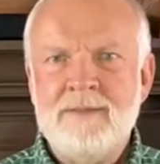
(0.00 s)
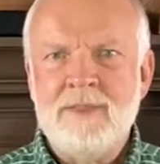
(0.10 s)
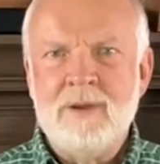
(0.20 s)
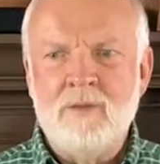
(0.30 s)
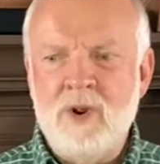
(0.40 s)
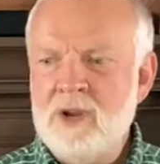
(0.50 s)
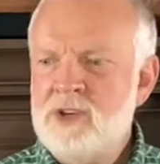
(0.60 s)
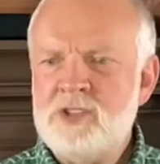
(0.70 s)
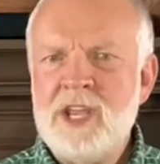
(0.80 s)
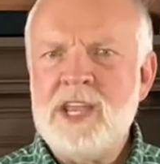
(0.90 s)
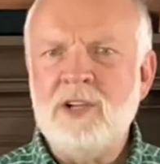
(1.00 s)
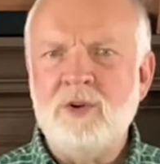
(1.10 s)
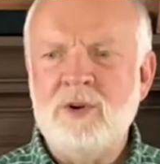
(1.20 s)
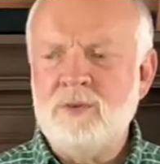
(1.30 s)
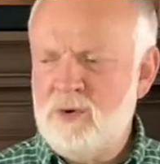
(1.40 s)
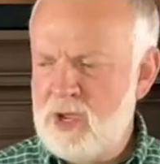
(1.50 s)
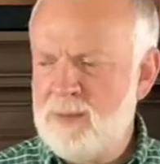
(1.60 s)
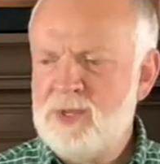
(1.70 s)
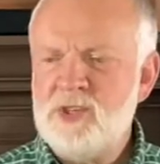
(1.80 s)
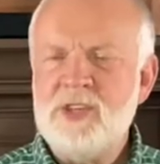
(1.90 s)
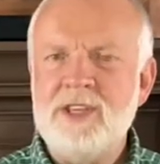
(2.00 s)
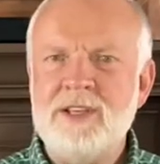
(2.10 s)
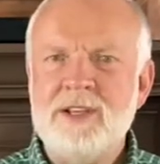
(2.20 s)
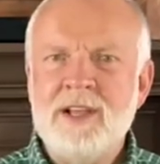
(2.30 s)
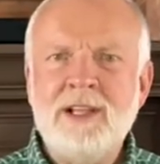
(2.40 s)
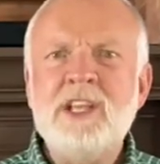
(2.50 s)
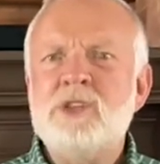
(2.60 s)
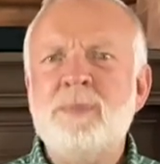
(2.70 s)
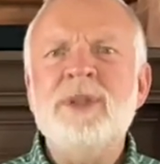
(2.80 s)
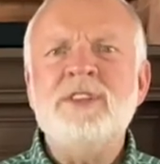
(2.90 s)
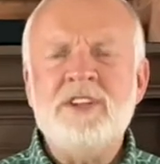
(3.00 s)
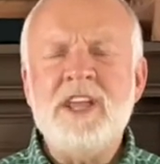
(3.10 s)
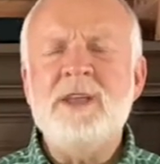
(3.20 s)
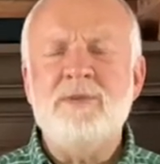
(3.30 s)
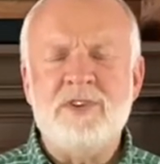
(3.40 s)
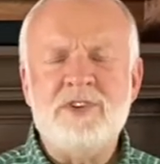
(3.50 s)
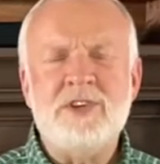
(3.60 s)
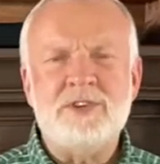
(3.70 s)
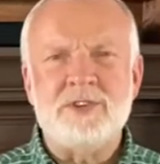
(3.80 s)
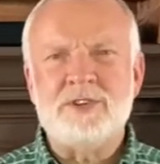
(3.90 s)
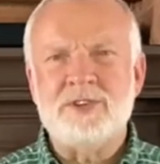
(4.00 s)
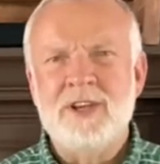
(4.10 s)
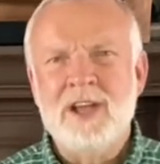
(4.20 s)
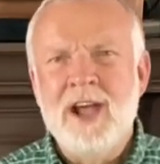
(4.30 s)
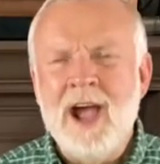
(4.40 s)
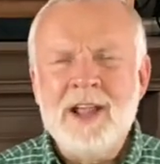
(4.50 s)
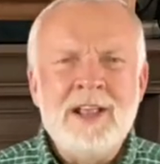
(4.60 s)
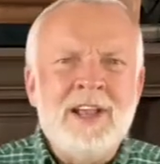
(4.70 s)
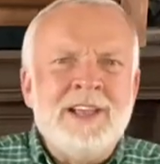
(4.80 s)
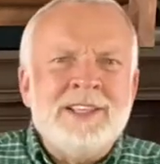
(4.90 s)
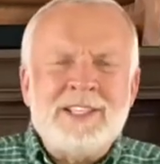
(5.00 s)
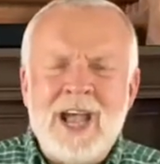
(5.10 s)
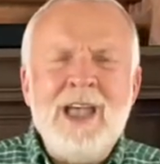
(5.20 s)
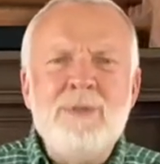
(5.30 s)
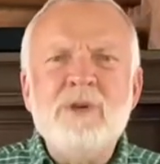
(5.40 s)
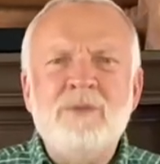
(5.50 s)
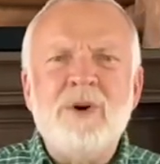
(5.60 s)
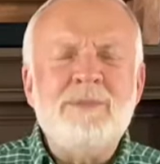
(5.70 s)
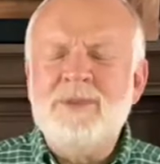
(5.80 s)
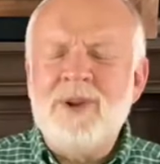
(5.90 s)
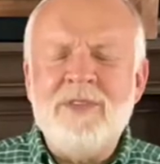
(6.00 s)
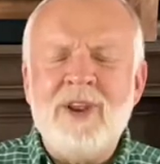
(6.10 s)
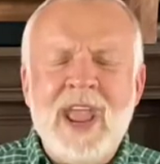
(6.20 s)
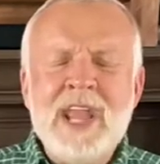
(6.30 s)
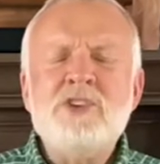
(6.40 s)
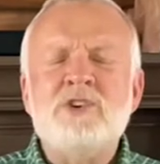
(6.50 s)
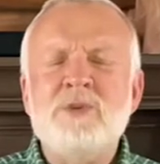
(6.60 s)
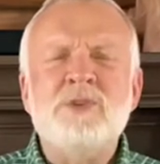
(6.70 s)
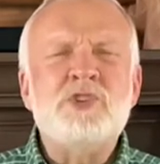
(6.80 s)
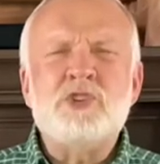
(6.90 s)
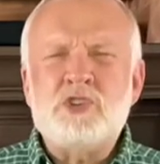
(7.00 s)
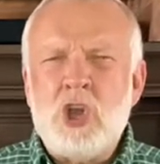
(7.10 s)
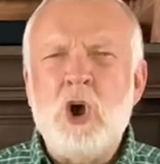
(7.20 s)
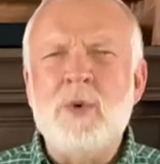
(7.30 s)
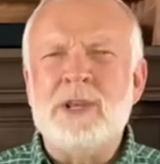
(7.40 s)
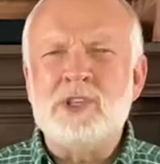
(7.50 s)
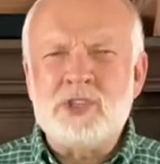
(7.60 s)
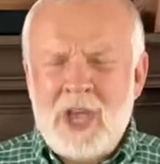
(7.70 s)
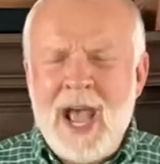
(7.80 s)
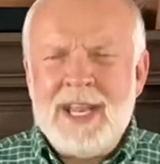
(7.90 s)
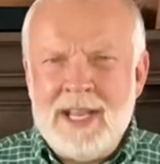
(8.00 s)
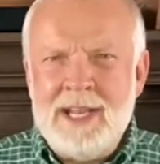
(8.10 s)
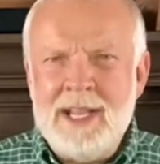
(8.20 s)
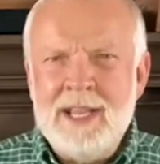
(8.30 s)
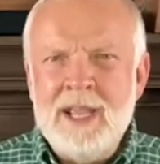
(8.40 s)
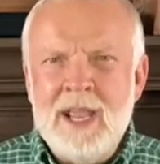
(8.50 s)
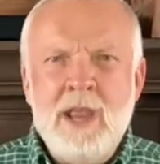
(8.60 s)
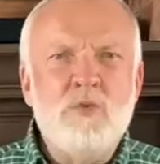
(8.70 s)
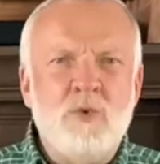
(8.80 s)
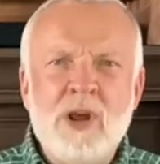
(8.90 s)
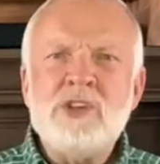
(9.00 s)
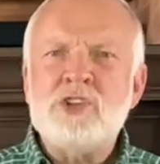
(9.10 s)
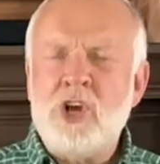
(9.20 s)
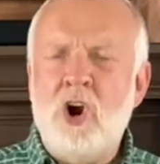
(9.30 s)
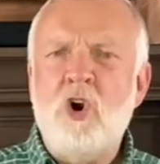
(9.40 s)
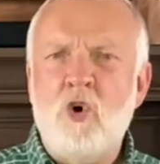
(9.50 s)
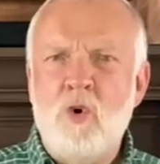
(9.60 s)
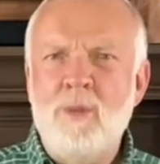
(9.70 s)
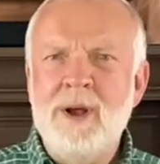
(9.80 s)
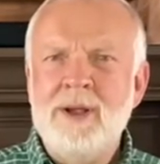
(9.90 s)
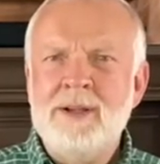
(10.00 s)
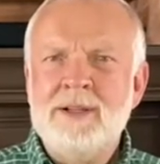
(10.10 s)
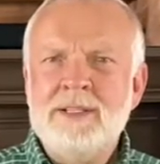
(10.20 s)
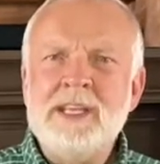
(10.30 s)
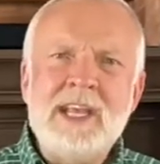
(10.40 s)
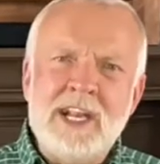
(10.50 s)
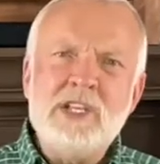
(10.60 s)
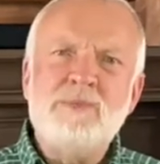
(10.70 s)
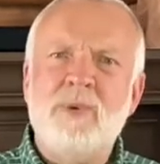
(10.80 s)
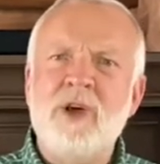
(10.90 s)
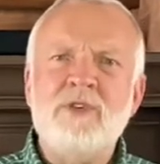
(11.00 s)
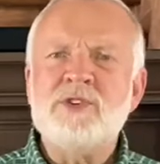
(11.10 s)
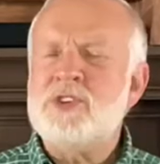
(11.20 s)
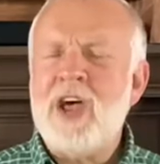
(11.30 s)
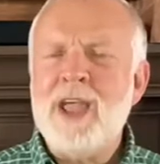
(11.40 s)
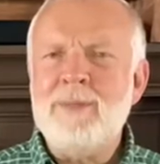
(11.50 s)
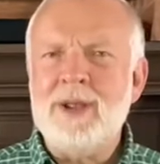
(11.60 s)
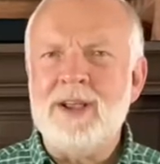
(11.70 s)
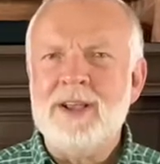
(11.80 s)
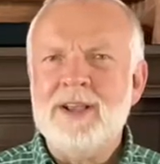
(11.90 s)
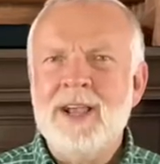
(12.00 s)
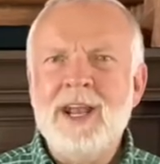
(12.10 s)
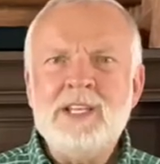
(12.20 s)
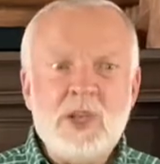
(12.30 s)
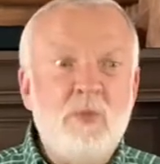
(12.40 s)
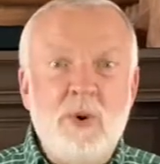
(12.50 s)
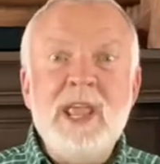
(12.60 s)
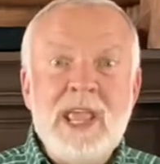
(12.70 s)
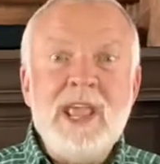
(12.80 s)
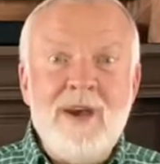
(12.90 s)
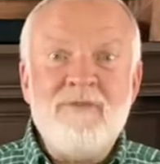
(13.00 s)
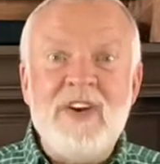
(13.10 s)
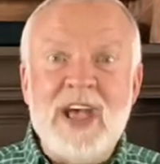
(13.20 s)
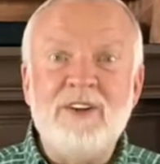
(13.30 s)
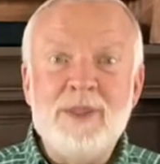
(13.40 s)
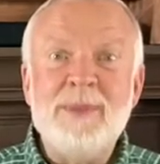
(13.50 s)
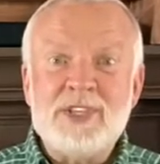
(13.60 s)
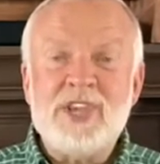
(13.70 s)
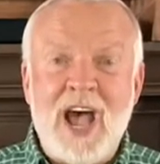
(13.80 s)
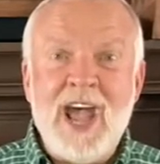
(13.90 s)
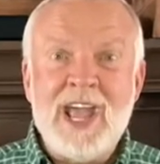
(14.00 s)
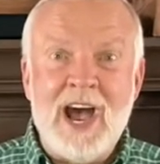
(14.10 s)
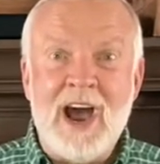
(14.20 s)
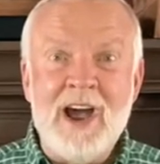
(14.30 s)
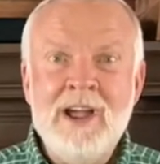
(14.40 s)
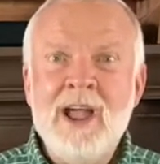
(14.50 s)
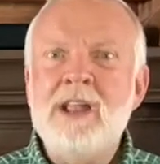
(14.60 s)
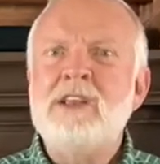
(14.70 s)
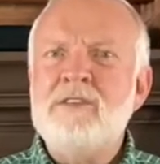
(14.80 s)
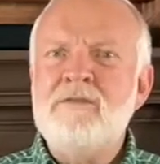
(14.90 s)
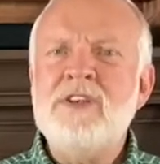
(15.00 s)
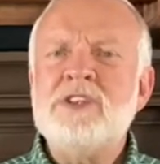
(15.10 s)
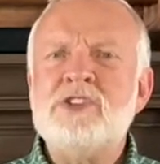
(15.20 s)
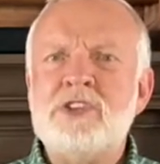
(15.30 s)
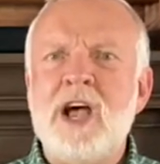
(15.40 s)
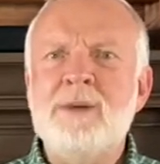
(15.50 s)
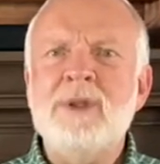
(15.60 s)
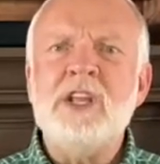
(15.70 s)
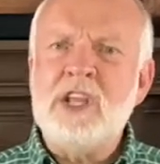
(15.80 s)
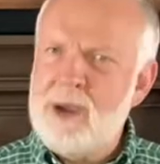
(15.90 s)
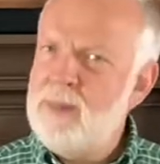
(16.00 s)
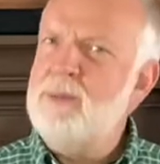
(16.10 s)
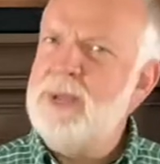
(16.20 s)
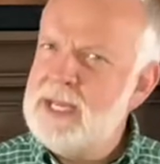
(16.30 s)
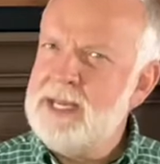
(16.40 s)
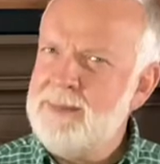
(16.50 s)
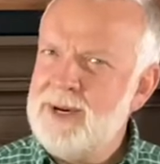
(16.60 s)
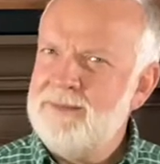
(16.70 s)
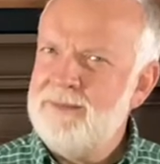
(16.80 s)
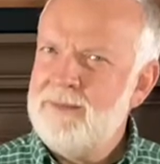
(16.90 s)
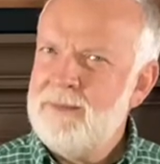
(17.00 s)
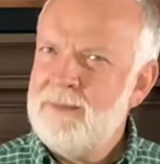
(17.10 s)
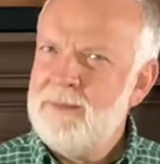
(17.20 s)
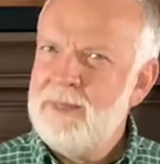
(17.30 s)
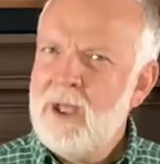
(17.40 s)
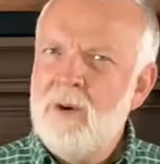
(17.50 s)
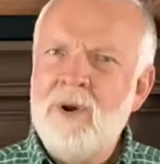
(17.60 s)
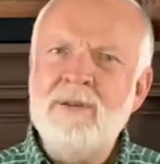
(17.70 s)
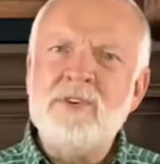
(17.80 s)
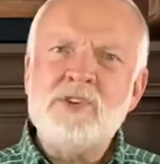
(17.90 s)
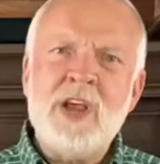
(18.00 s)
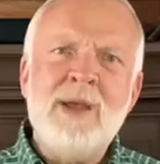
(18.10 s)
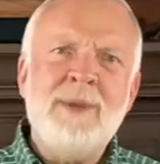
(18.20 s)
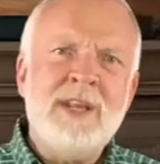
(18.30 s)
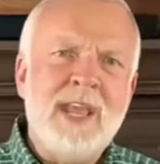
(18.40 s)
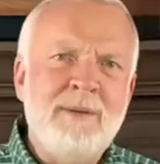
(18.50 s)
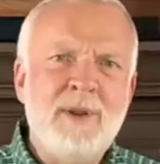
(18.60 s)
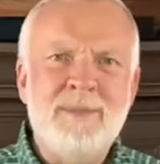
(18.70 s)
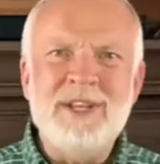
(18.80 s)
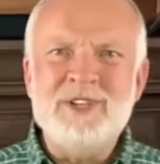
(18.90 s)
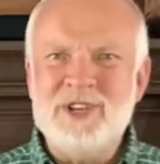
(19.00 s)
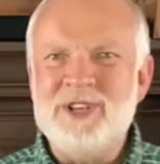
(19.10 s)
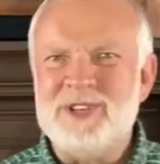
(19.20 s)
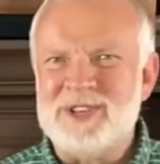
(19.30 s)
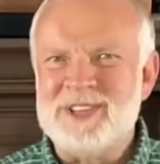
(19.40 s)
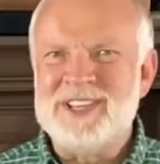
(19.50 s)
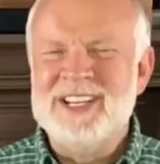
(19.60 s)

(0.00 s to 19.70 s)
Where are you staying, Lord? We'll come and see. And they spent the day with Jesus. Simon, I mean, rather, Andrew was so excited, he rushed home to get his brother Simon. And he said, We have found the Messiah, and convinced Simon to come and meet him. Whenever Simon came to meet Jesus,